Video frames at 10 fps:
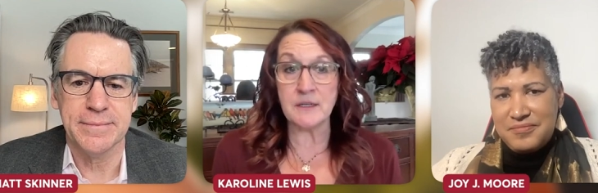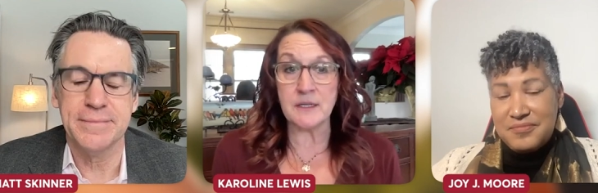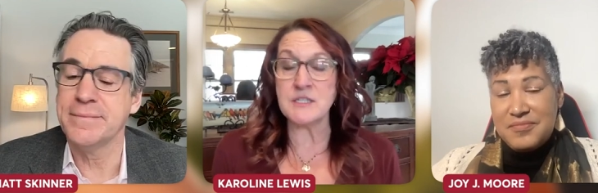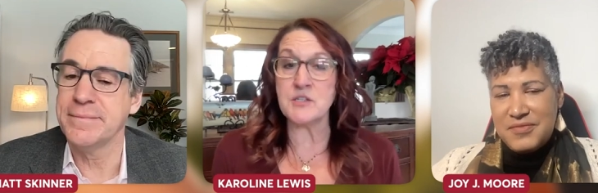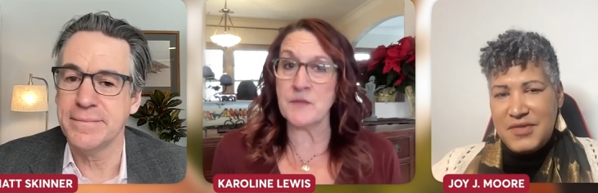Speaker 1: And
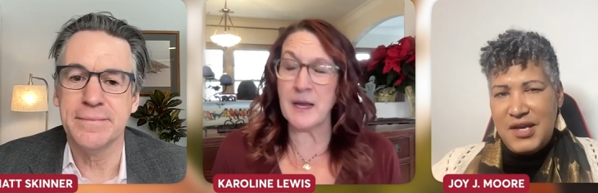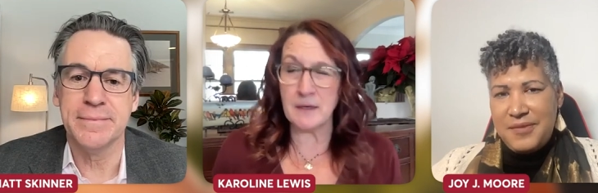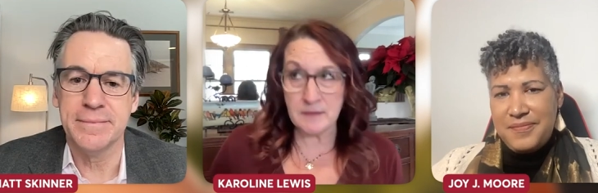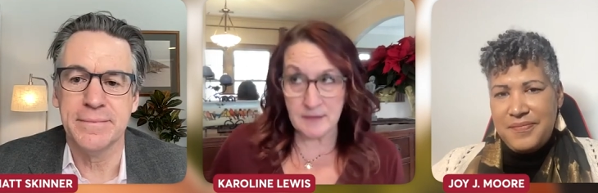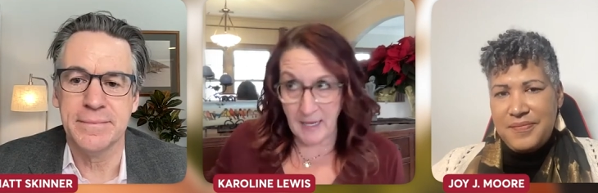mm-hmm. so that,
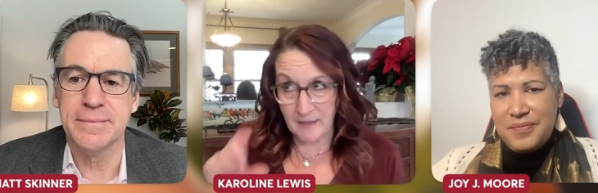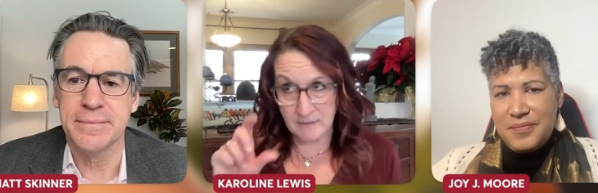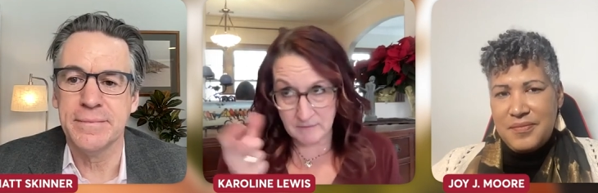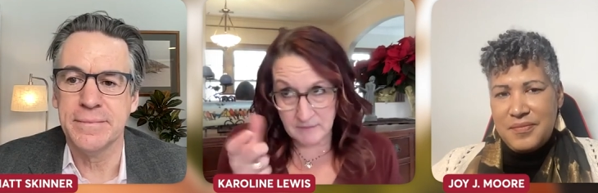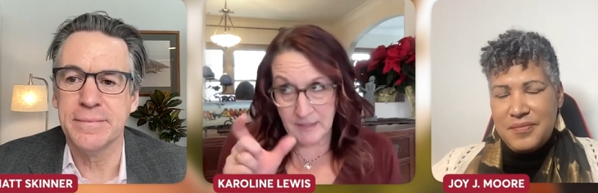
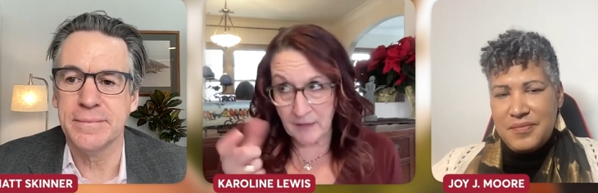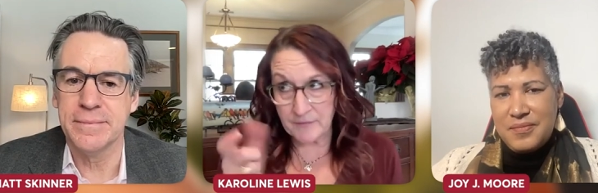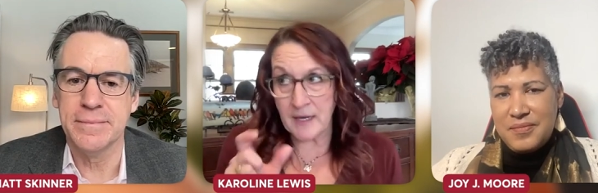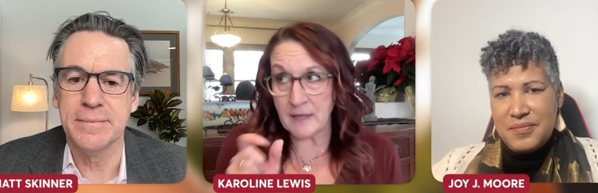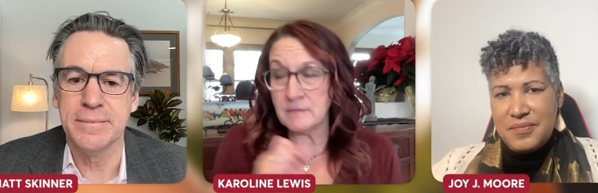that, yeah,
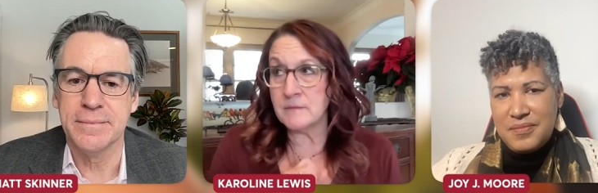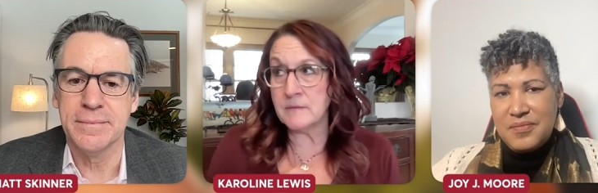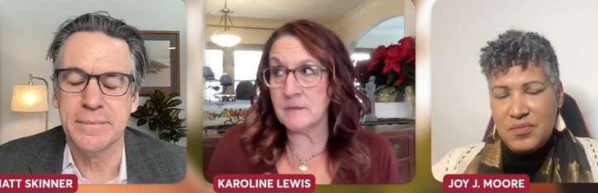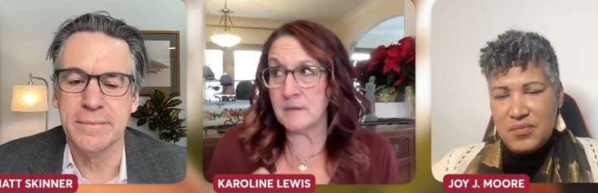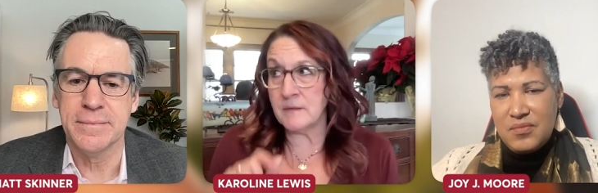that,
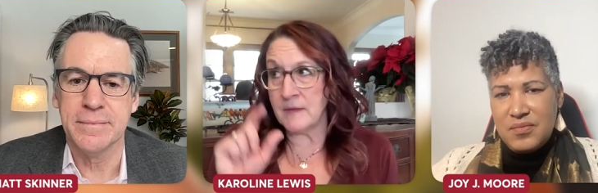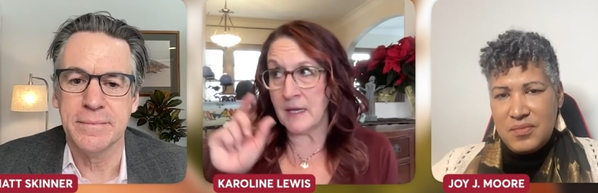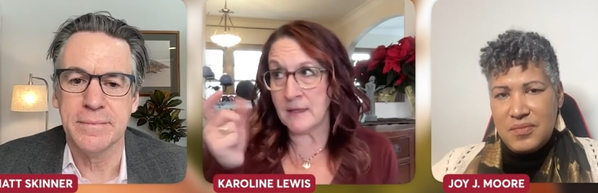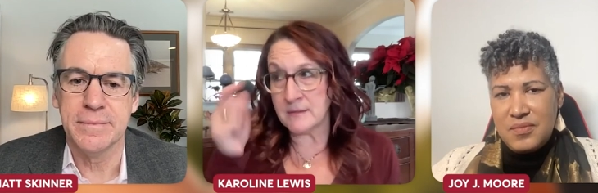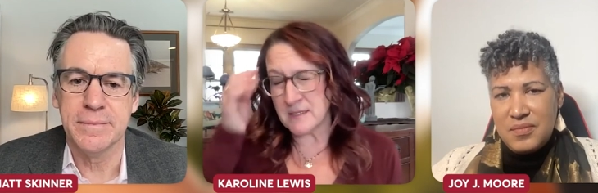
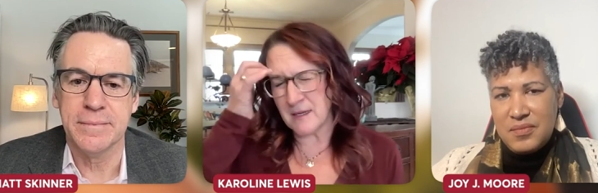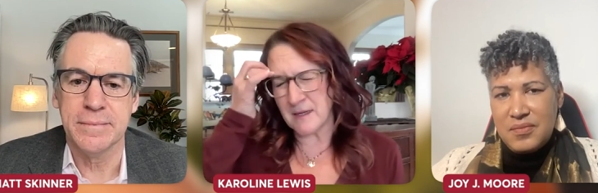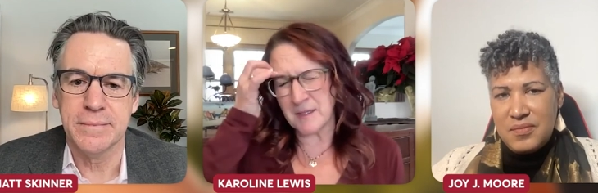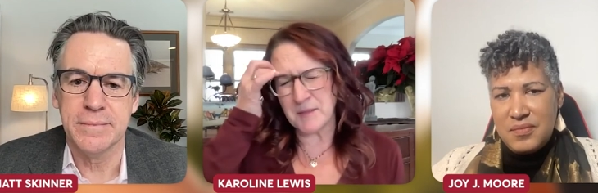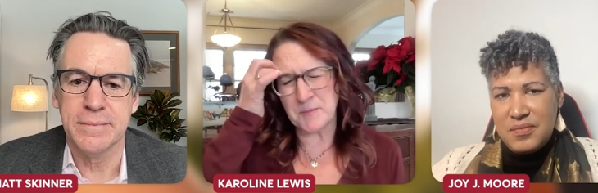that,
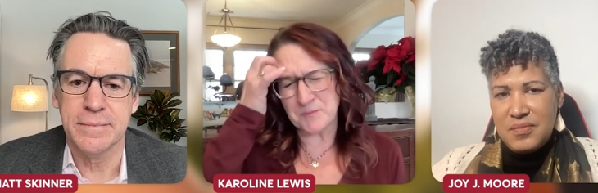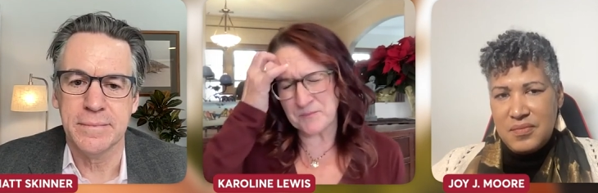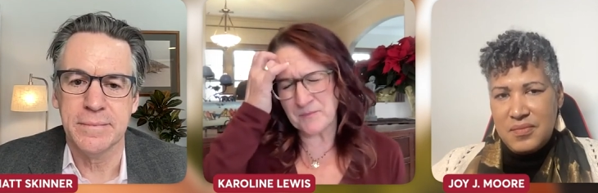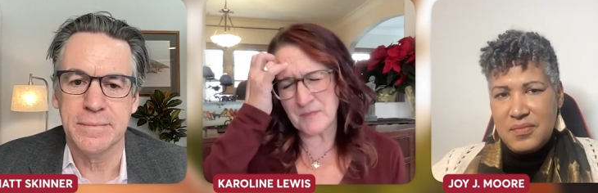um,